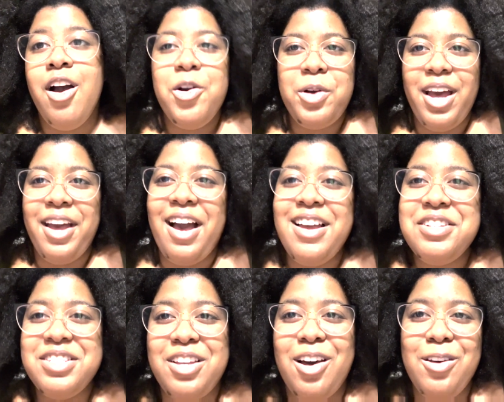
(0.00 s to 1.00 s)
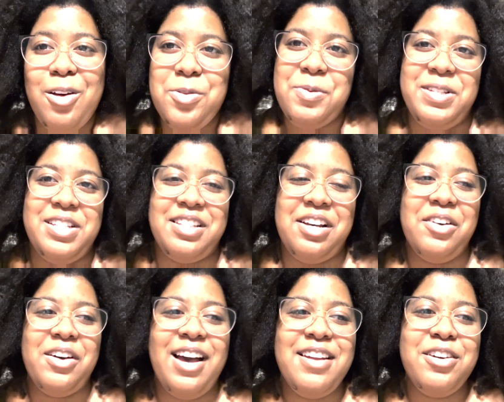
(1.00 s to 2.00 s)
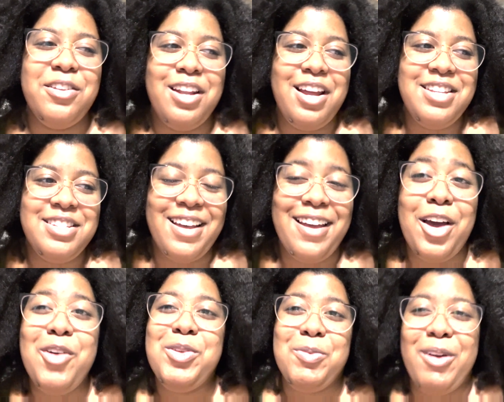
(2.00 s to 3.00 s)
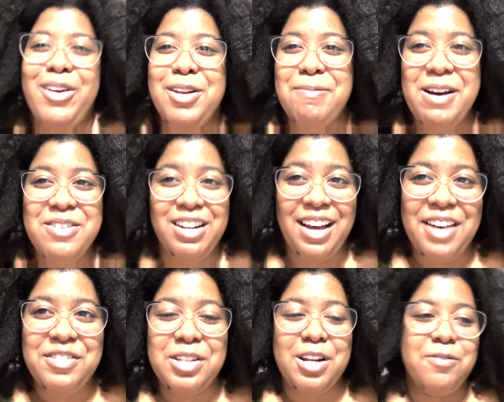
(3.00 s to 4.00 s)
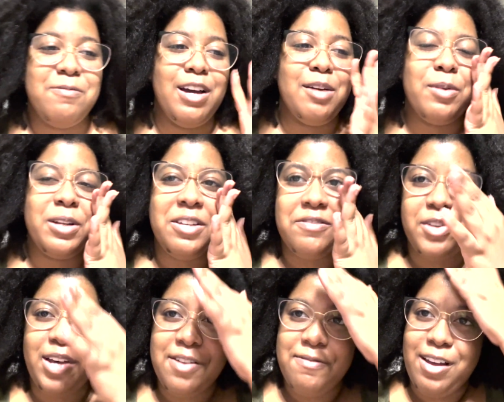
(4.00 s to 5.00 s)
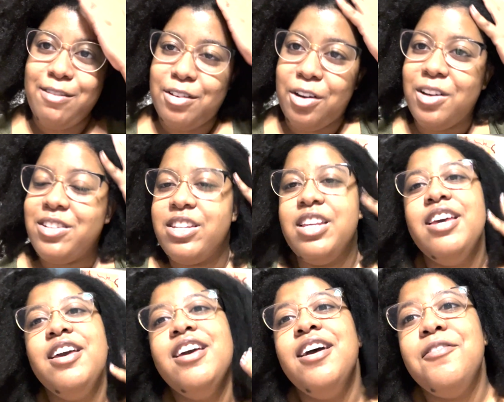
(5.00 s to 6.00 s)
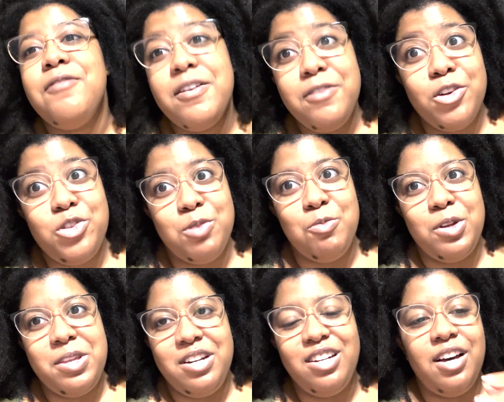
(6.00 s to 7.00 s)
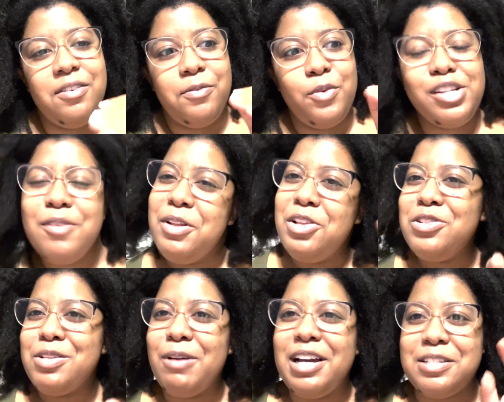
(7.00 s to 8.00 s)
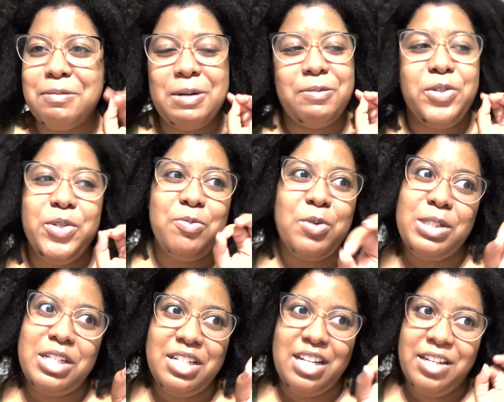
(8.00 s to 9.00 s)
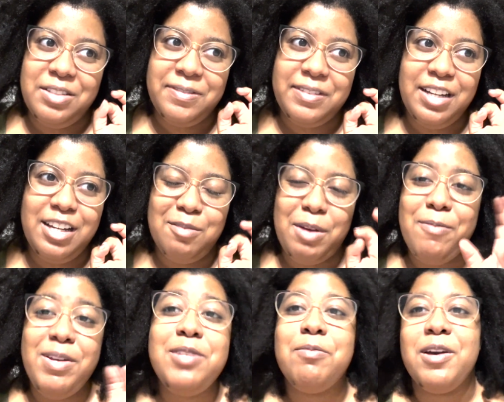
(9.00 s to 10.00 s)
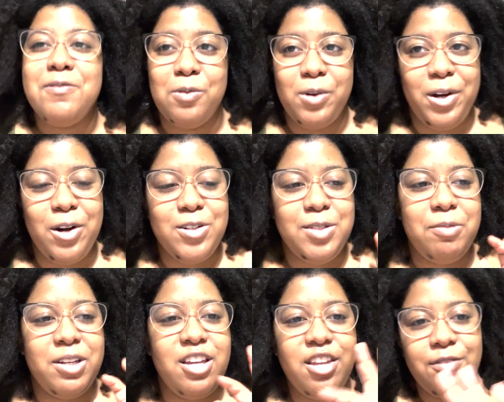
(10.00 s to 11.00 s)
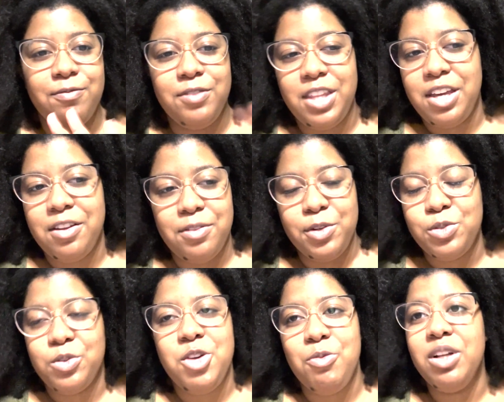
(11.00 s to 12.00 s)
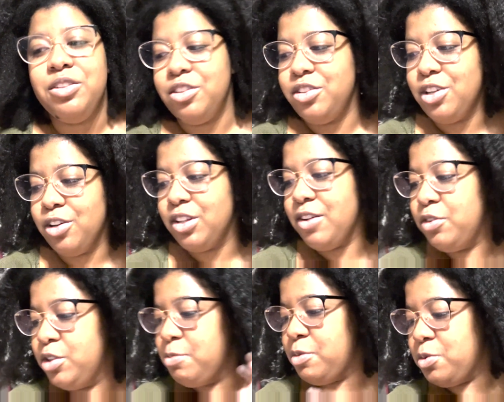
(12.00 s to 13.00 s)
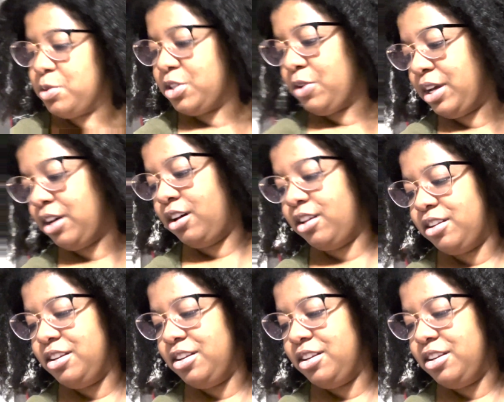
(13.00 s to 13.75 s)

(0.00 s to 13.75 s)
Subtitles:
Okay, I just cut all the pieces out. I know that I said I was worried about not having enough fabric, even though I had 5 yards. 5 yards was more than enough, which I'm a little surprised about, but it was more than enough. I meant to buy 4 yards, but there's only 1 yard left on the bolt, so I got